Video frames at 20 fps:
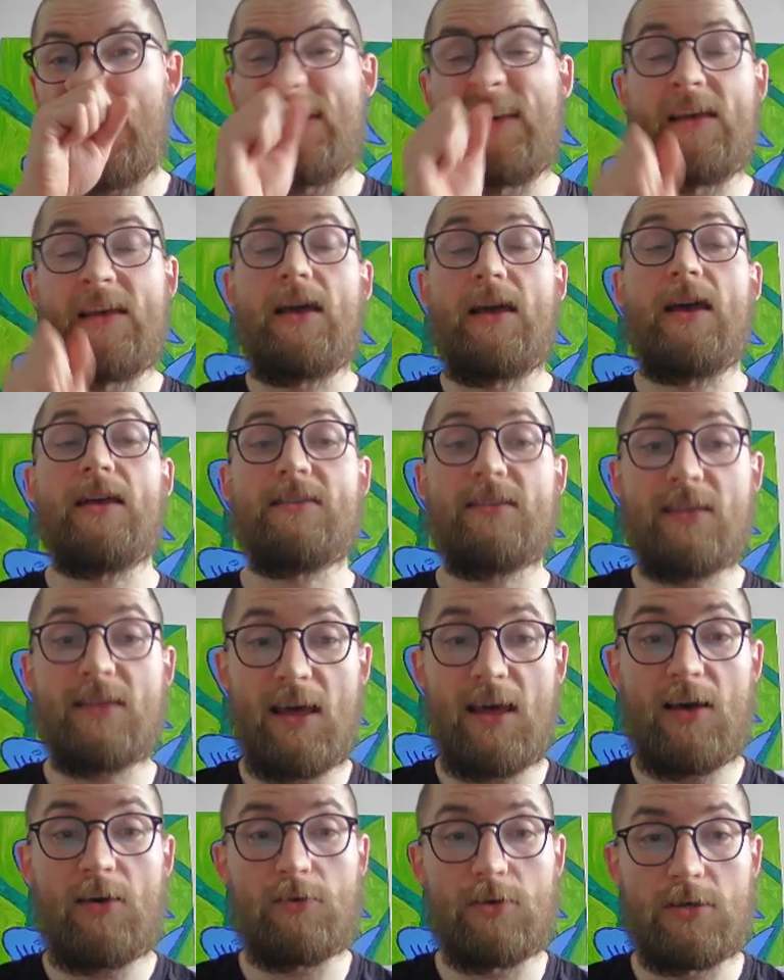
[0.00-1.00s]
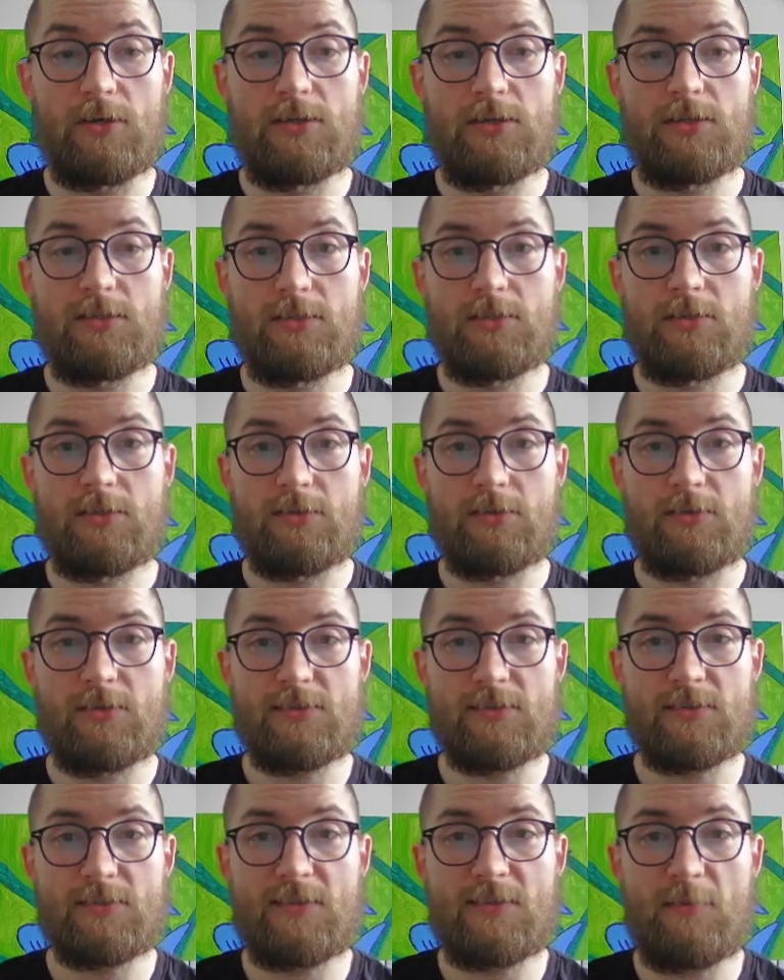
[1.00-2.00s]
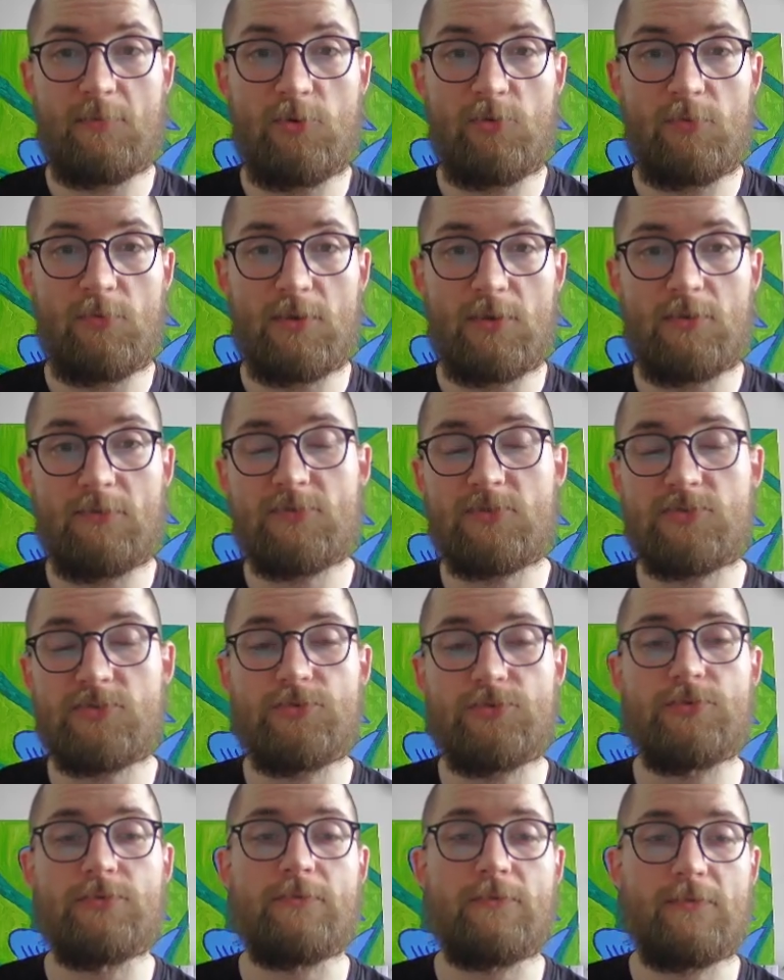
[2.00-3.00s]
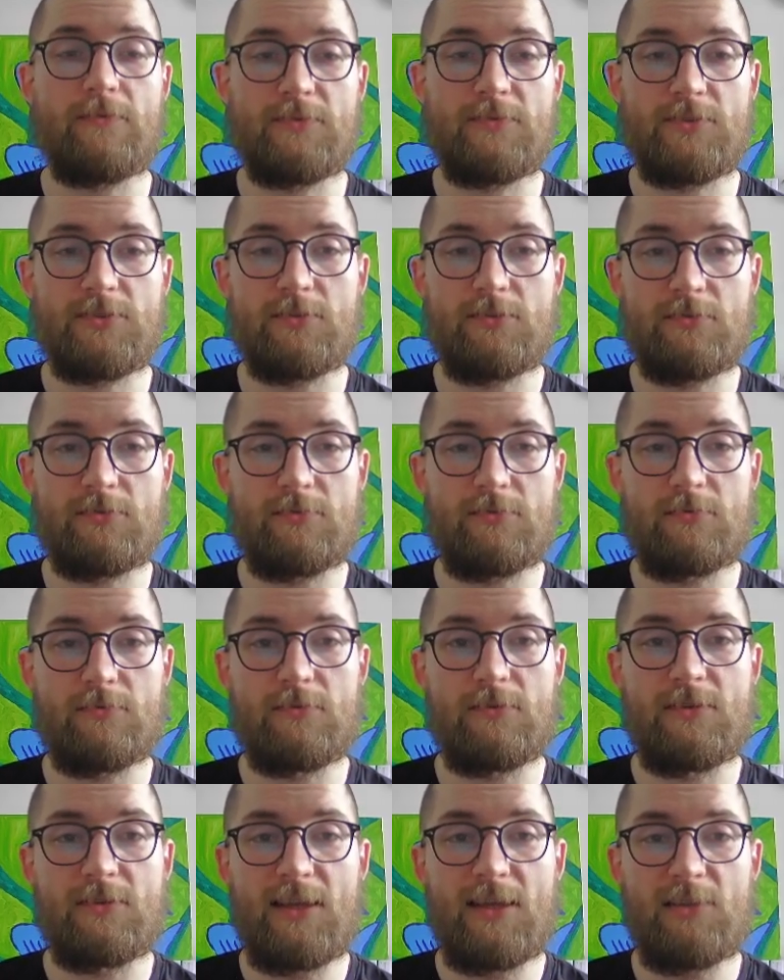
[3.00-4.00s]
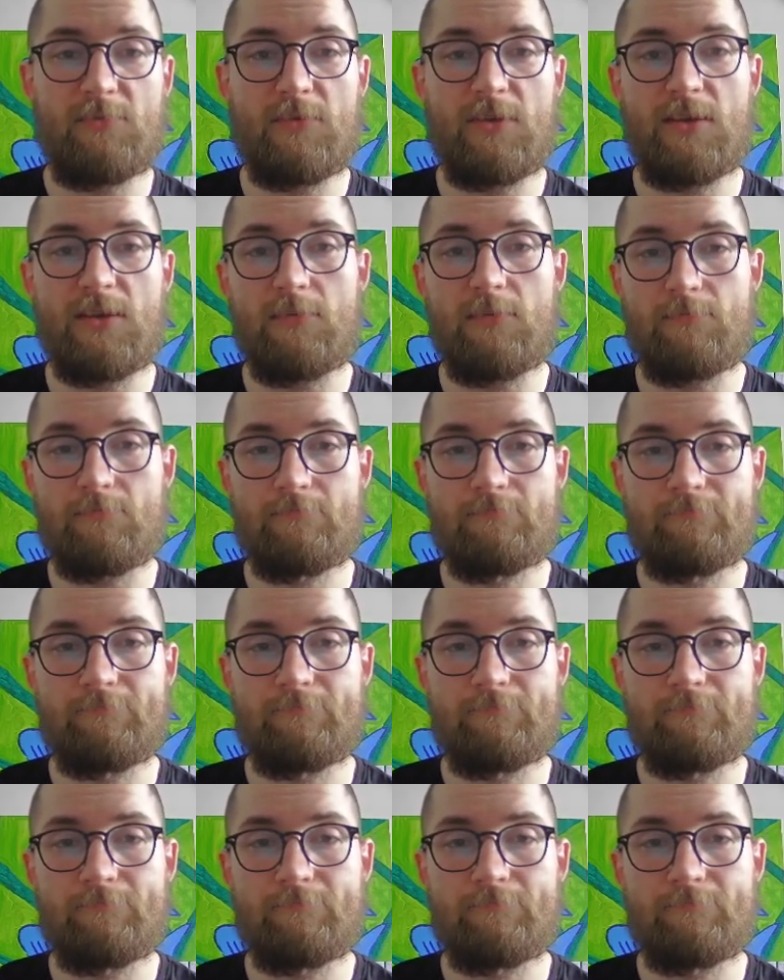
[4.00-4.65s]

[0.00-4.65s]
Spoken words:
and now this is the moment of truth. So let me